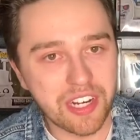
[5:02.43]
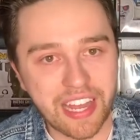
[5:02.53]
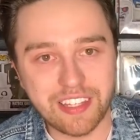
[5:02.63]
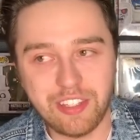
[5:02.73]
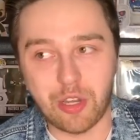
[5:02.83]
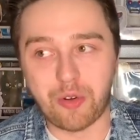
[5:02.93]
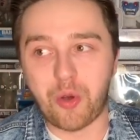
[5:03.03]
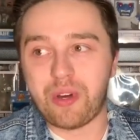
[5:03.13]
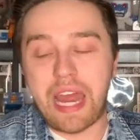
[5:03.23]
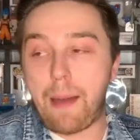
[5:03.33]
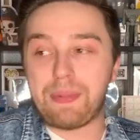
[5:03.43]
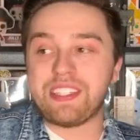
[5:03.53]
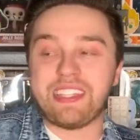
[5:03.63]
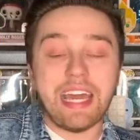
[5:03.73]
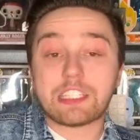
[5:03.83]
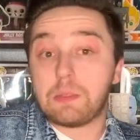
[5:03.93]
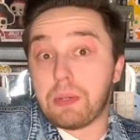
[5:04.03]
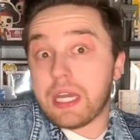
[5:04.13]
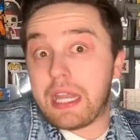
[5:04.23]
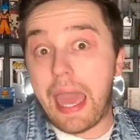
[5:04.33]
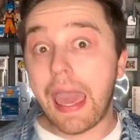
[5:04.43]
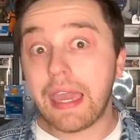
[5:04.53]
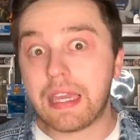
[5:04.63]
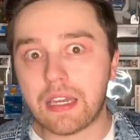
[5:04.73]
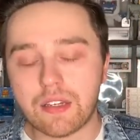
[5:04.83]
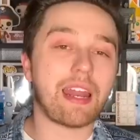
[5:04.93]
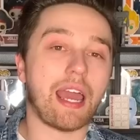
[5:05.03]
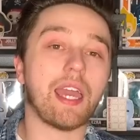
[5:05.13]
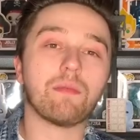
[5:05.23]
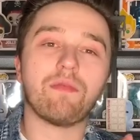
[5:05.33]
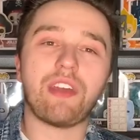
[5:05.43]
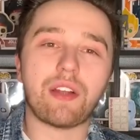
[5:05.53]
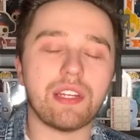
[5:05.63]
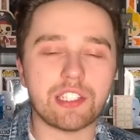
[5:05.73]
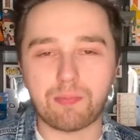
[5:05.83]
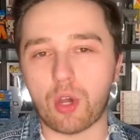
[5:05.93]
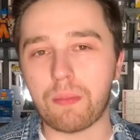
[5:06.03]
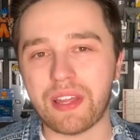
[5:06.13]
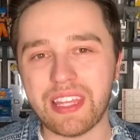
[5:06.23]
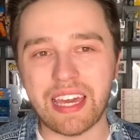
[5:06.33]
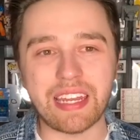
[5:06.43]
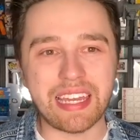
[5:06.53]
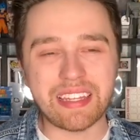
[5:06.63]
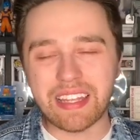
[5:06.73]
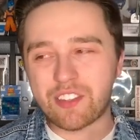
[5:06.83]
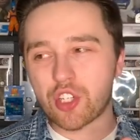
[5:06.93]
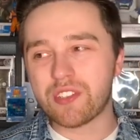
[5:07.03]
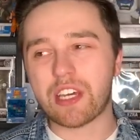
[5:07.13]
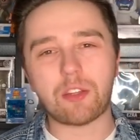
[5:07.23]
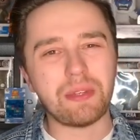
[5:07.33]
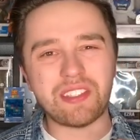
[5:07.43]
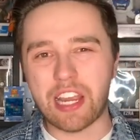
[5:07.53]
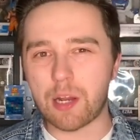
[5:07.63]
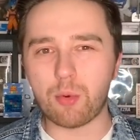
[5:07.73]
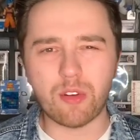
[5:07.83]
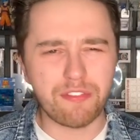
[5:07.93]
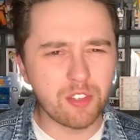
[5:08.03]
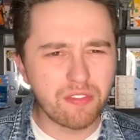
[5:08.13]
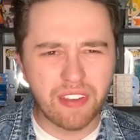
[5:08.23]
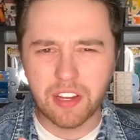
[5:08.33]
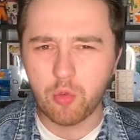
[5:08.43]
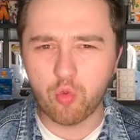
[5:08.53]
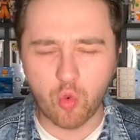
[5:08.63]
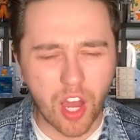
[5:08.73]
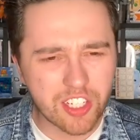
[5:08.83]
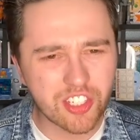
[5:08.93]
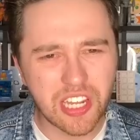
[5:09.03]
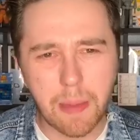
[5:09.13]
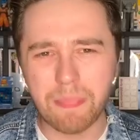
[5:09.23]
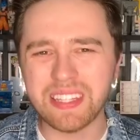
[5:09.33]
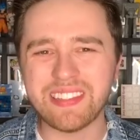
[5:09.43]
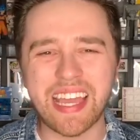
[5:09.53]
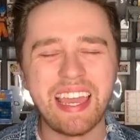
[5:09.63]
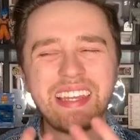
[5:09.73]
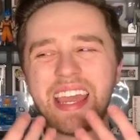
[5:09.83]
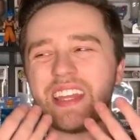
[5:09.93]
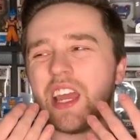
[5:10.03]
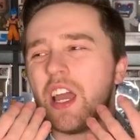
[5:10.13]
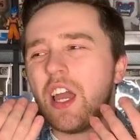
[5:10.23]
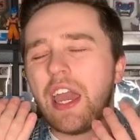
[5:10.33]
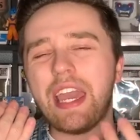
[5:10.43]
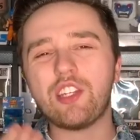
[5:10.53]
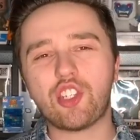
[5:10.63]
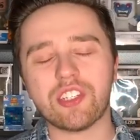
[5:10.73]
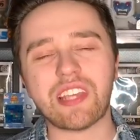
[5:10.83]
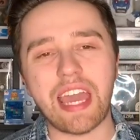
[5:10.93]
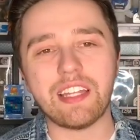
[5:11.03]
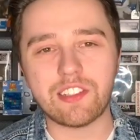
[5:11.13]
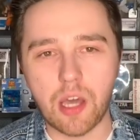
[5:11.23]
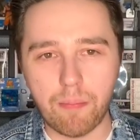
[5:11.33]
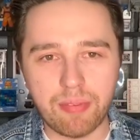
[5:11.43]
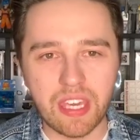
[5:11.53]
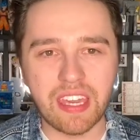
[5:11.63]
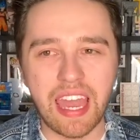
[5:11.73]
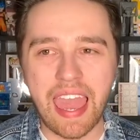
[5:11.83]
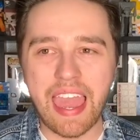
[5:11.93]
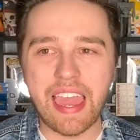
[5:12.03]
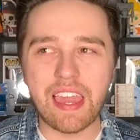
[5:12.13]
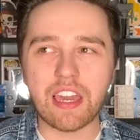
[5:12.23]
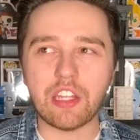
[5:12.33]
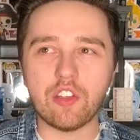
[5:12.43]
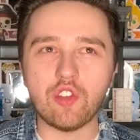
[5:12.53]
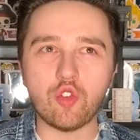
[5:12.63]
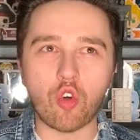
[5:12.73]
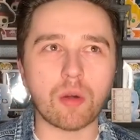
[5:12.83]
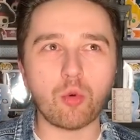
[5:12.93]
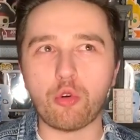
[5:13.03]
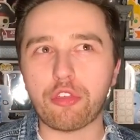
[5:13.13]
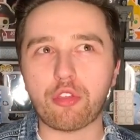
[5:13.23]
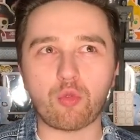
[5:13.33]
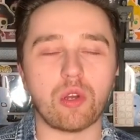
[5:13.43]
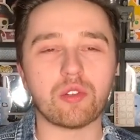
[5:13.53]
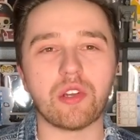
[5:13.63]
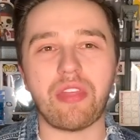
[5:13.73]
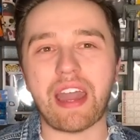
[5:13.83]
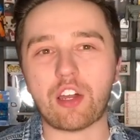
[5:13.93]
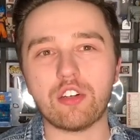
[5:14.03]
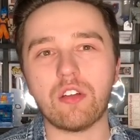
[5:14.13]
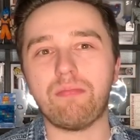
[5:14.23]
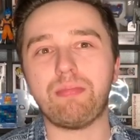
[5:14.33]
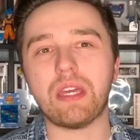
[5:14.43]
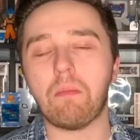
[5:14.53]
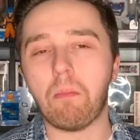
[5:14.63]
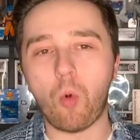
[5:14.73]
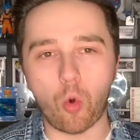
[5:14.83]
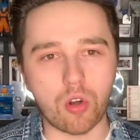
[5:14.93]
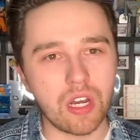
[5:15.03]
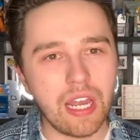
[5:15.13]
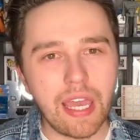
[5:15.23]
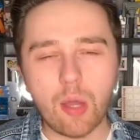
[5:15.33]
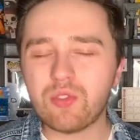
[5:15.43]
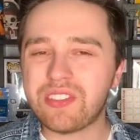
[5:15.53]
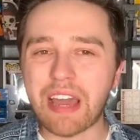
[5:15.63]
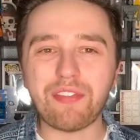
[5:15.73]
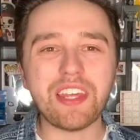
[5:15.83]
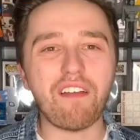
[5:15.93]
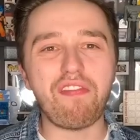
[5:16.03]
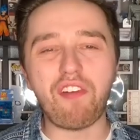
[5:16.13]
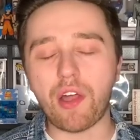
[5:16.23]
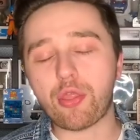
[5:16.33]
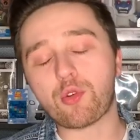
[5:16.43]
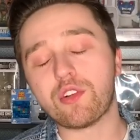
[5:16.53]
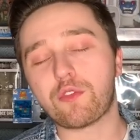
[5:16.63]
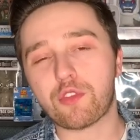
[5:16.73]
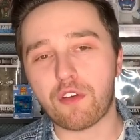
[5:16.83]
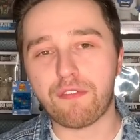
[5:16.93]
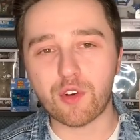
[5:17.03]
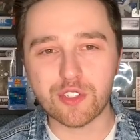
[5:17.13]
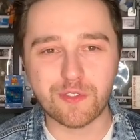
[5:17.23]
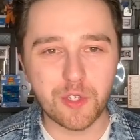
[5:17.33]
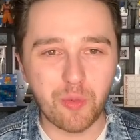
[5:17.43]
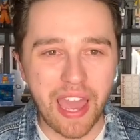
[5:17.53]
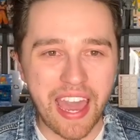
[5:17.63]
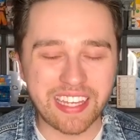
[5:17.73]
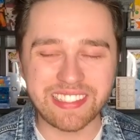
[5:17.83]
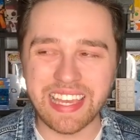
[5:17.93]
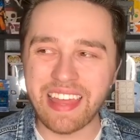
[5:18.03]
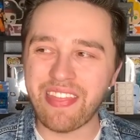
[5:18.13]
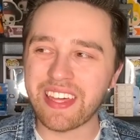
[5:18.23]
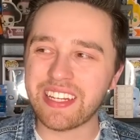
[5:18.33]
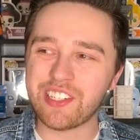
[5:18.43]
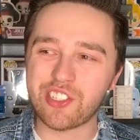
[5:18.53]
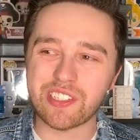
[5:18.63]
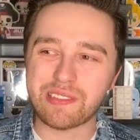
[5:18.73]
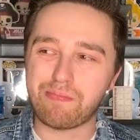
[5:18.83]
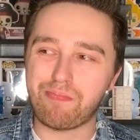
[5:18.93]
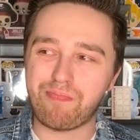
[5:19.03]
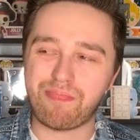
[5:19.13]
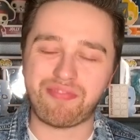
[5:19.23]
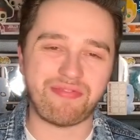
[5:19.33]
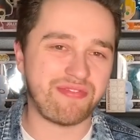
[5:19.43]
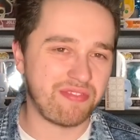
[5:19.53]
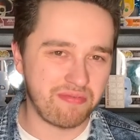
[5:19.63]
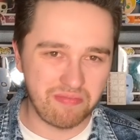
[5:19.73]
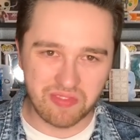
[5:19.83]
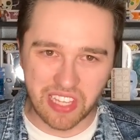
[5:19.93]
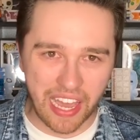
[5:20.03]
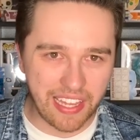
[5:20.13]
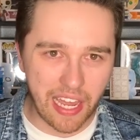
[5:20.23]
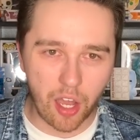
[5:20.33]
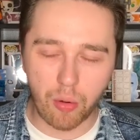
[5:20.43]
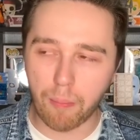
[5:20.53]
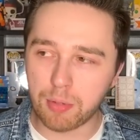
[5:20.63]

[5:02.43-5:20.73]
I don't know what happens next, but hey! And I am very disappointed by the ending. It, it turns out to be terrible. It feels very rushed and mundane, and it just ends up being a normal thriller that could have been more. It was definitely a fun thriller for the first few acts, and then it just pff, died out.